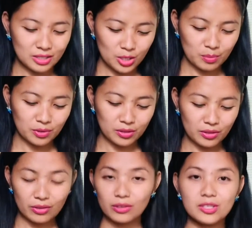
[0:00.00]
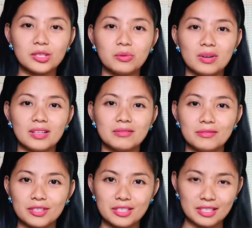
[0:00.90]
chapter 31
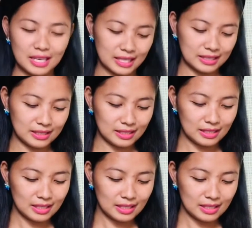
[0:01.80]
verse 8